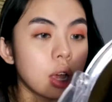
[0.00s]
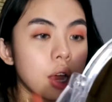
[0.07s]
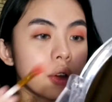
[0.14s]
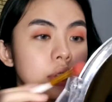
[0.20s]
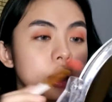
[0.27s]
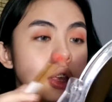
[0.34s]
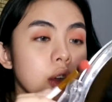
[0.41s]

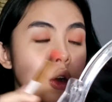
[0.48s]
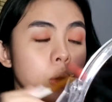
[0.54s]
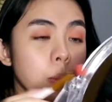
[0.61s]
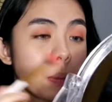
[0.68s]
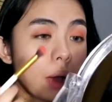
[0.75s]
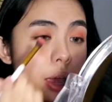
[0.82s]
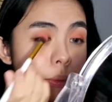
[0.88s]
really
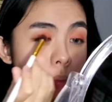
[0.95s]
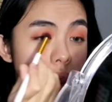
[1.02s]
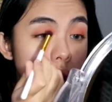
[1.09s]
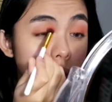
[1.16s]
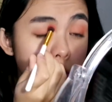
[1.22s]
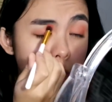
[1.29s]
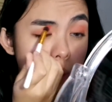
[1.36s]
hope I
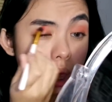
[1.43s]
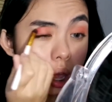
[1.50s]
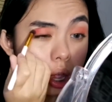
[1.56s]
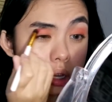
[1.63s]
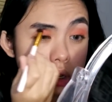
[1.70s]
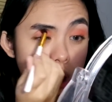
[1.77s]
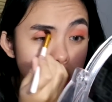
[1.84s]
make my
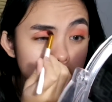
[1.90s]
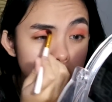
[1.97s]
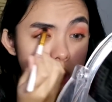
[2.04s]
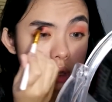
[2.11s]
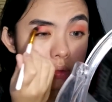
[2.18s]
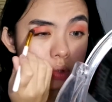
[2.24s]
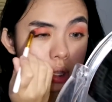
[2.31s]

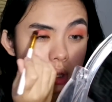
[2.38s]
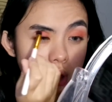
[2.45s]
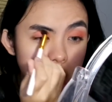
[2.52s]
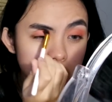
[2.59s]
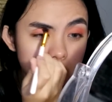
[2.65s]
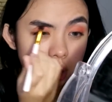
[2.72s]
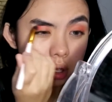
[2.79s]
eyeshadow even.
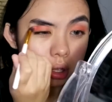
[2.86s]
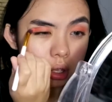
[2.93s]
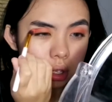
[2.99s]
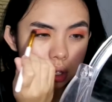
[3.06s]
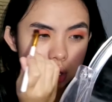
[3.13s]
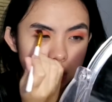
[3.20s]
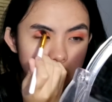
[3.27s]

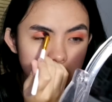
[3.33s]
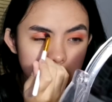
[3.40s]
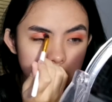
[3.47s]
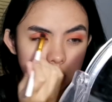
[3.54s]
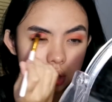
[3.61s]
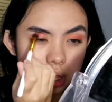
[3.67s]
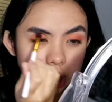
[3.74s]

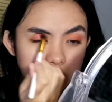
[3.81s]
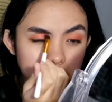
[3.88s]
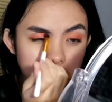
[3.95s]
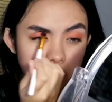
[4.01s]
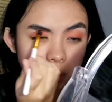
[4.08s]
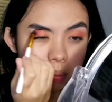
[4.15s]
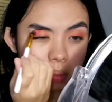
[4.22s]
Like,
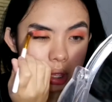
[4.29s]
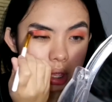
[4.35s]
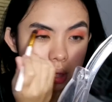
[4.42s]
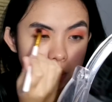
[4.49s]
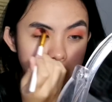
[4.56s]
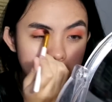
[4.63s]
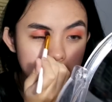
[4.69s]
that will be
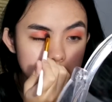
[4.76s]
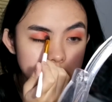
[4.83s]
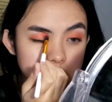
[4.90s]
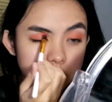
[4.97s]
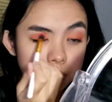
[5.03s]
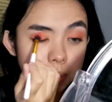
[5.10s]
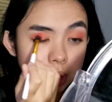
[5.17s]
a big
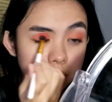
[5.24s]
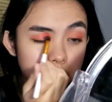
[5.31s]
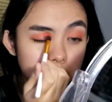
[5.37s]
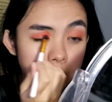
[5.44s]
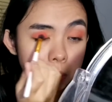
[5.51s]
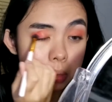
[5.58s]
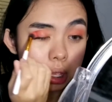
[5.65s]
achievement
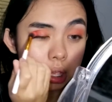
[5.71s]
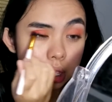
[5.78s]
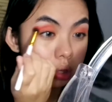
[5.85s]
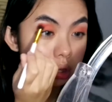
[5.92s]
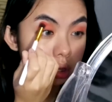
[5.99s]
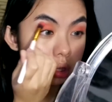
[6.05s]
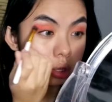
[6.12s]
for me.
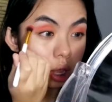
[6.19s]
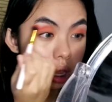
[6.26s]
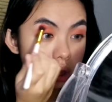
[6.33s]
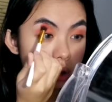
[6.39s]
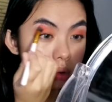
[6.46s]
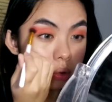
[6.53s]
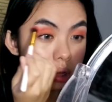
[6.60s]

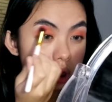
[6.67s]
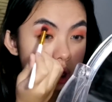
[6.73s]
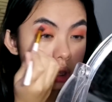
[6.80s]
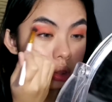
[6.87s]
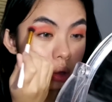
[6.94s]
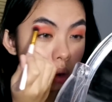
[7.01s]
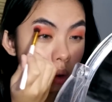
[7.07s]
I don't really
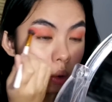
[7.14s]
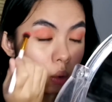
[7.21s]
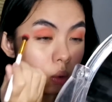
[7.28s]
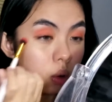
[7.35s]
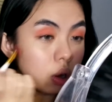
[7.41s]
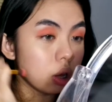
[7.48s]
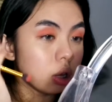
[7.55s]

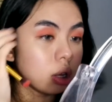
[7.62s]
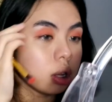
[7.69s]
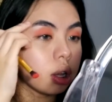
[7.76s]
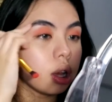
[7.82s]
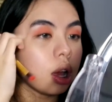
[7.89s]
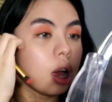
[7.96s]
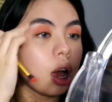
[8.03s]
know
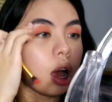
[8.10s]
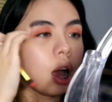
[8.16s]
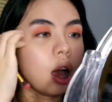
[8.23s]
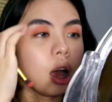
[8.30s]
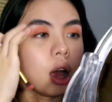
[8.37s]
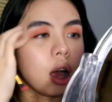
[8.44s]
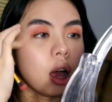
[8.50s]

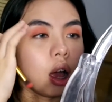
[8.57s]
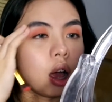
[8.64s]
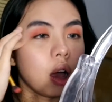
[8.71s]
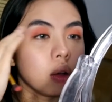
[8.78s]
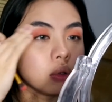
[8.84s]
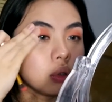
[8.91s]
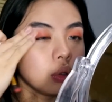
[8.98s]

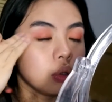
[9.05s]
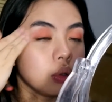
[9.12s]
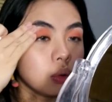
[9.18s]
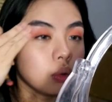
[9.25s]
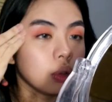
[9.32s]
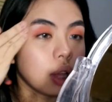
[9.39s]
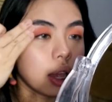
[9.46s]
how to
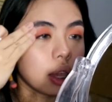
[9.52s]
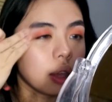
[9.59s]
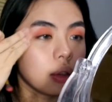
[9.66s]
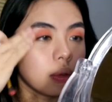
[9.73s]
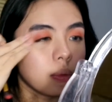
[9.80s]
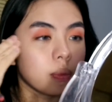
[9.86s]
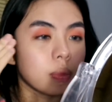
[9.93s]
do like
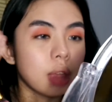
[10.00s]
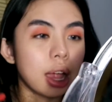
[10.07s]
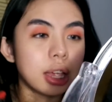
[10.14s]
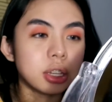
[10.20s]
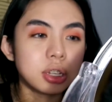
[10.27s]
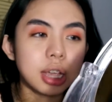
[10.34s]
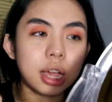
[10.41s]

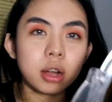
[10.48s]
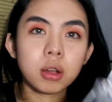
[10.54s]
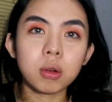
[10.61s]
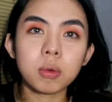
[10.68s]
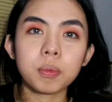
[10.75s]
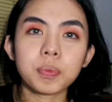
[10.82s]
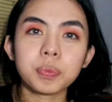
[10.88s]

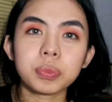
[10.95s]
eyeshadow,